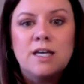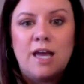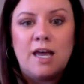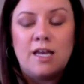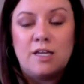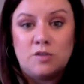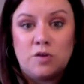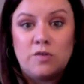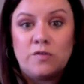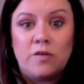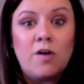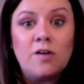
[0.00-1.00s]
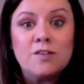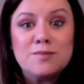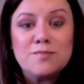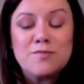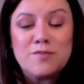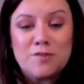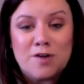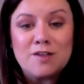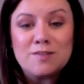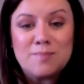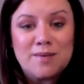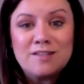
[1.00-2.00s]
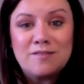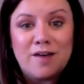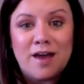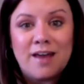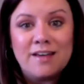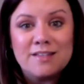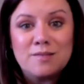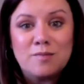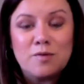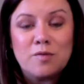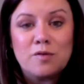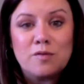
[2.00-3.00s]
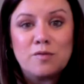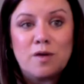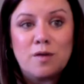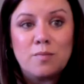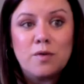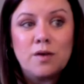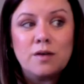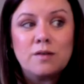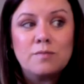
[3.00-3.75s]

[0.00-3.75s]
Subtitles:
and it's your fault for not specifying and someone ordered the wrong book,